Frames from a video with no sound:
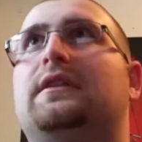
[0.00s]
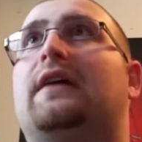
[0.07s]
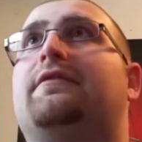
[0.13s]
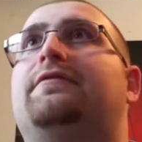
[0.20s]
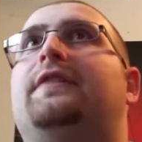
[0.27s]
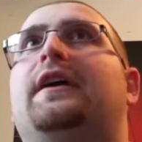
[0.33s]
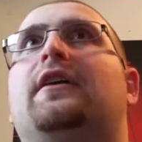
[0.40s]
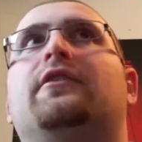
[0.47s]

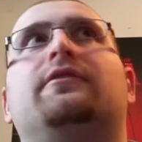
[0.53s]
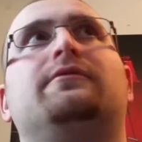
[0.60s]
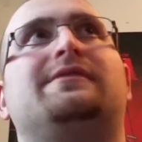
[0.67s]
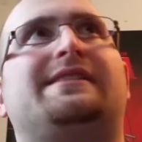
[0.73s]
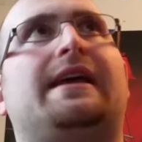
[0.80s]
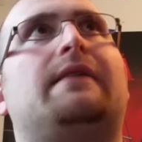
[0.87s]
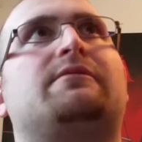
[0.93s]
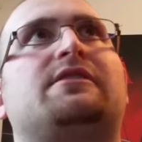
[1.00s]

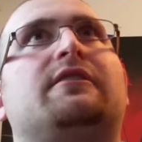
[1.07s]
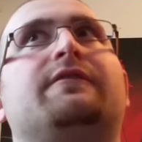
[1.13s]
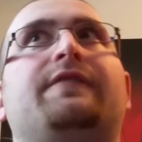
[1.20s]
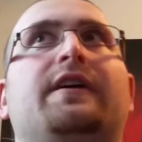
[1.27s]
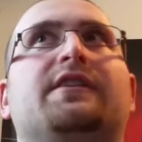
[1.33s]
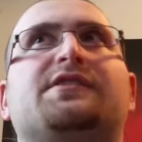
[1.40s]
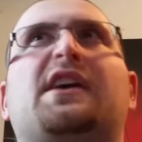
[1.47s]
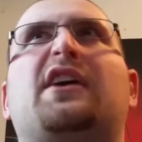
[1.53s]
Samsung
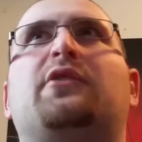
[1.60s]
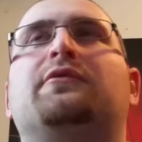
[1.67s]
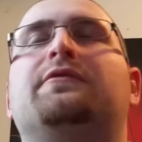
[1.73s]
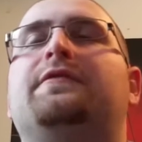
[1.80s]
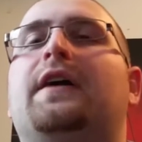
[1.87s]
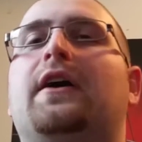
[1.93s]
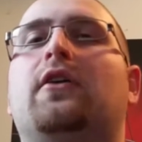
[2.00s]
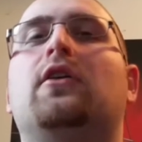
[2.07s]
fails, I don't
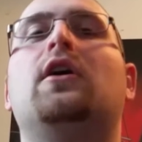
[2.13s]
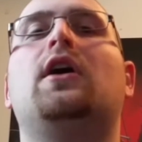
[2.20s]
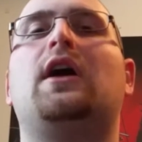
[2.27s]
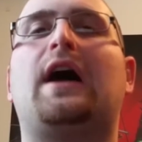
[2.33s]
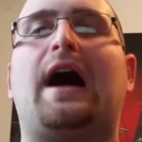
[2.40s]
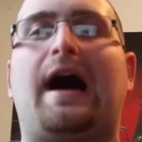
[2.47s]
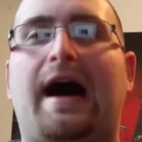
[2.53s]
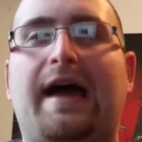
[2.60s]
fail.
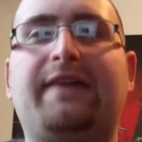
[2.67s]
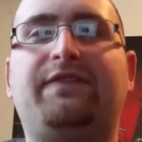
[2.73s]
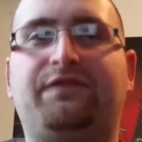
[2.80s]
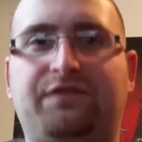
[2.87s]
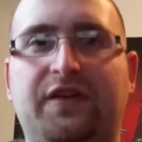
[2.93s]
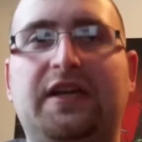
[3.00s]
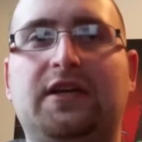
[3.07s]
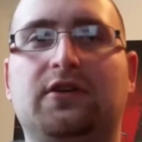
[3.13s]
I
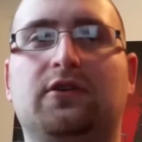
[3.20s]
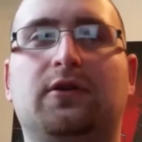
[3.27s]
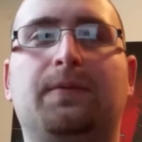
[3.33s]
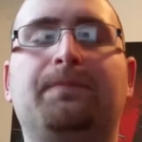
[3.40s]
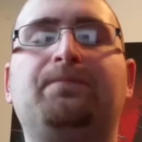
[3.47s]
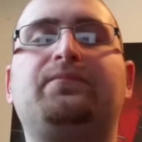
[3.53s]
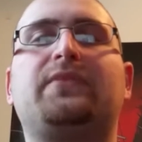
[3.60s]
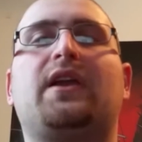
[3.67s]
feel
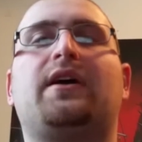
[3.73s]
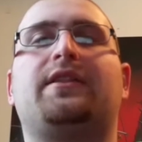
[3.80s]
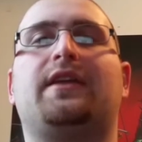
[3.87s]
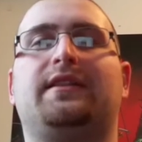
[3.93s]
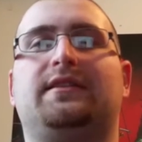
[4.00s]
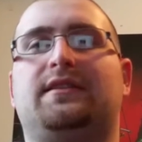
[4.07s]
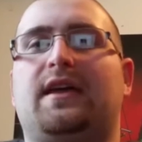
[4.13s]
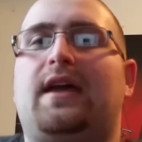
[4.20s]

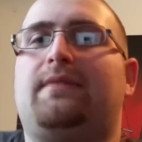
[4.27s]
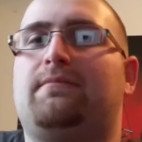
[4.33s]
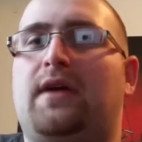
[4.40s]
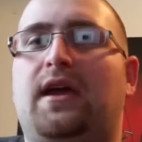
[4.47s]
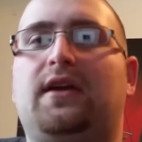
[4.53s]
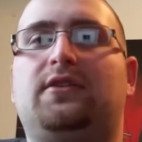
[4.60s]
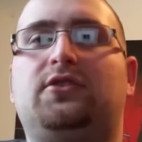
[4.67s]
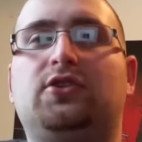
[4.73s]
that they
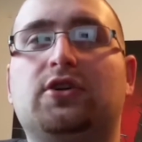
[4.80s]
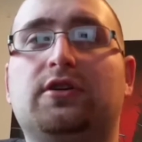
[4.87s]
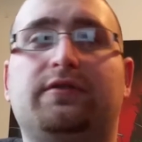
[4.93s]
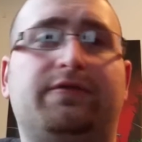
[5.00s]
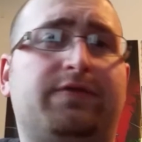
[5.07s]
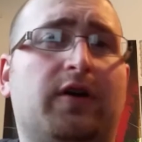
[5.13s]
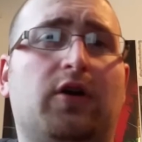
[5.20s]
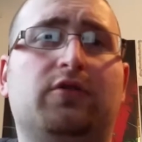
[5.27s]
made good
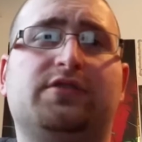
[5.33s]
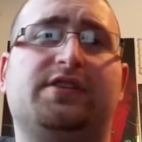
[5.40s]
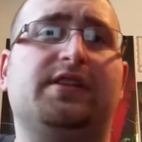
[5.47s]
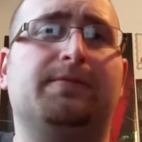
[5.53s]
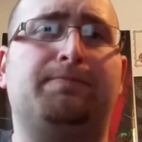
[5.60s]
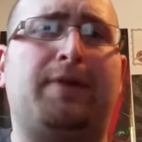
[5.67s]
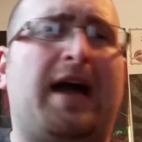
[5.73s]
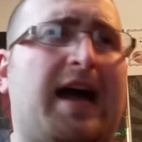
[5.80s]
phones in
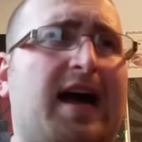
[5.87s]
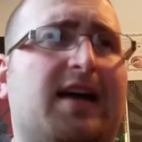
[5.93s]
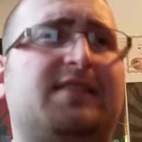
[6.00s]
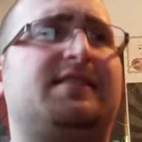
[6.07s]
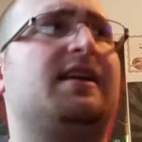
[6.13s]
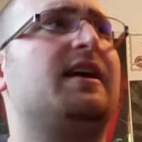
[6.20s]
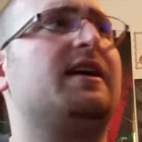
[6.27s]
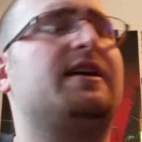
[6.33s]
the
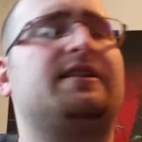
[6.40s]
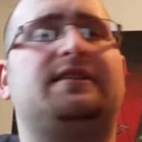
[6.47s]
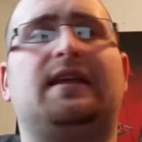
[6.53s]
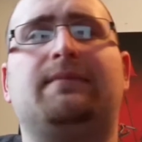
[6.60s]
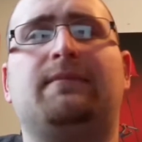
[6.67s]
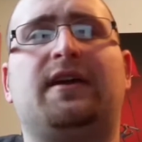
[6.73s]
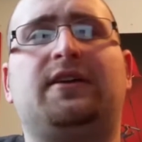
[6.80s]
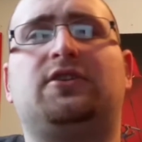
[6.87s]
past.
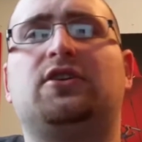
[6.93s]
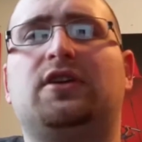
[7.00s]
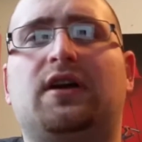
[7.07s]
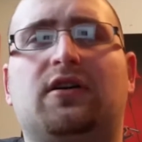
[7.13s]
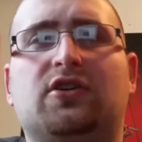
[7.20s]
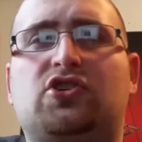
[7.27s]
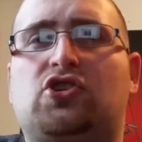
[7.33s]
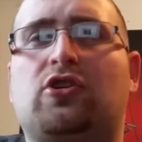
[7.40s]
They make good
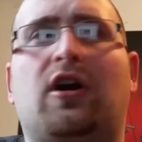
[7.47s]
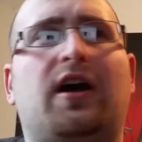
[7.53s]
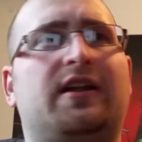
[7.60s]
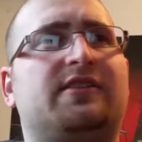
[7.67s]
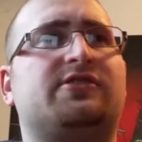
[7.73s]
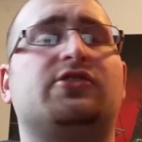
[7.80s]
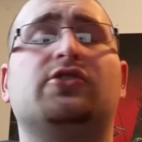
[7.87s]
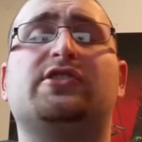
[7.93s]

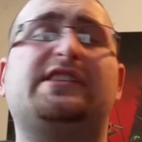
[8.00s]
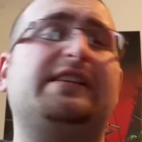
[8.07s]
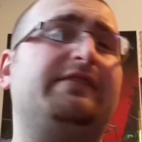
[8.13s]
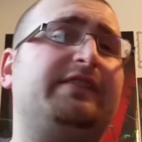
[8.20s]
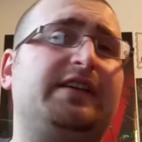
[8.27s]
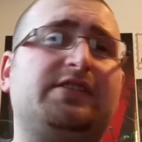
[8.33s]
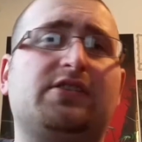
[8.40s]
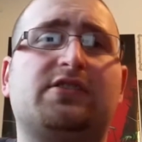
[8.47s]
electronics. Their
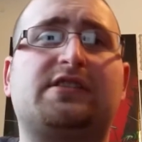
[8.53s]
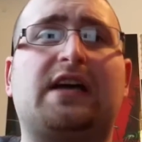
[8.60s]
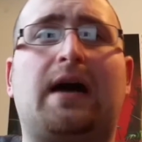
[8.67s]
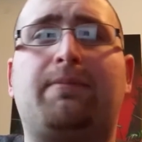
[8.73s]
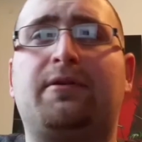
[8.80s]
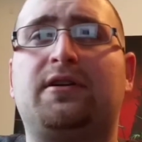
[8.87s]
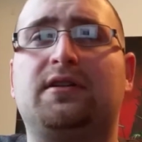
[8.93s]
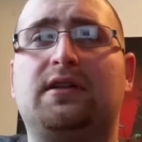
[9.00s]
TVs are
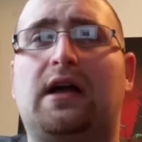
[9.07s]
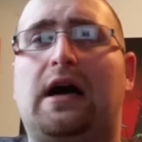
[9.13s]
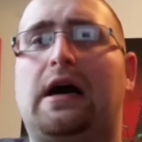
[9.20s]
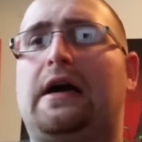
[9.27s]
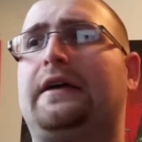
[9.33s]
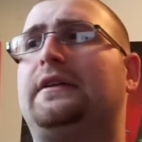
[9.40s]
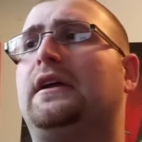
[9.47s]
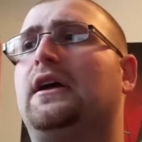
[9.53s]
top of the
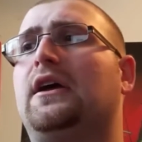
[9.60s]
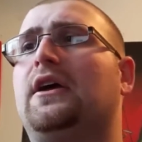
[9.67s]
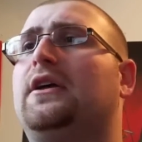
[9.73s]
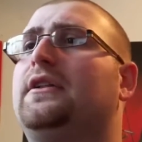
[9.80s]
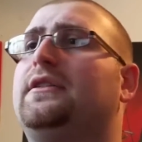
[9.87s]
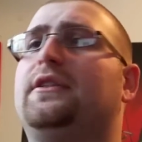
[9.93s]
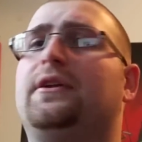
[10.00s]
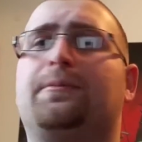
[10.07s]
line.
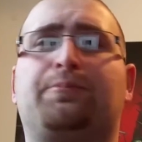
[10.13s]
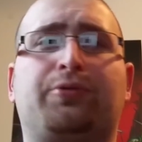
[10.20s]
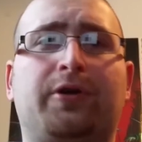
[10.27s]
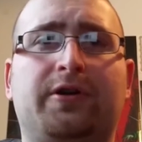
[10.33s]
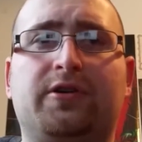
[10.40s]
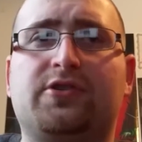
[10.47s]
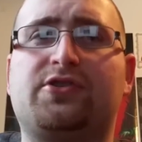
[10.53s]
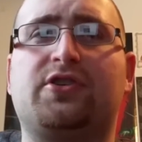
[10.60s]
Their
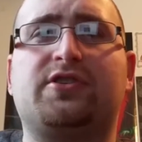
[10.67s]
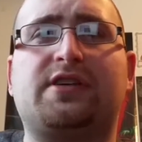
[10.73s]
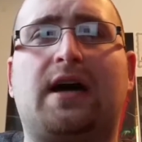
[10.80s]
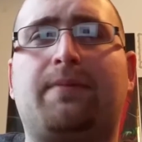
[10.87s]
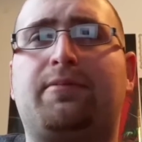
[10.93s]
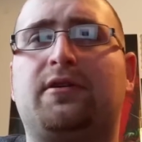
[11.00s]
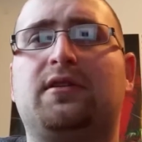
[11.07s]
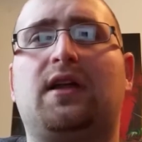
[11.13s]
printers are
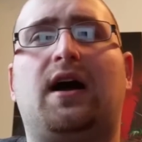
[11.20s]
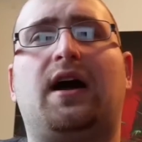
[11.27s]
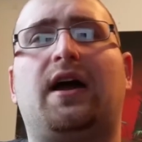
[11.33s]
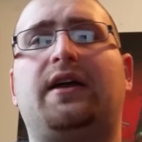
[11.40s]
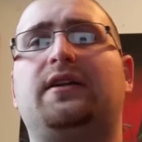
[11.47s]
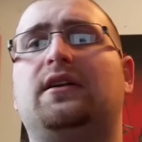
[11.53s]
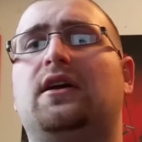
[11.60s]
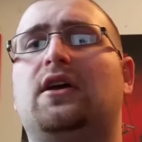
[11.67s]
top of the
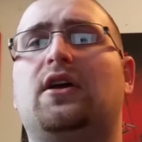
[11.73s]
line.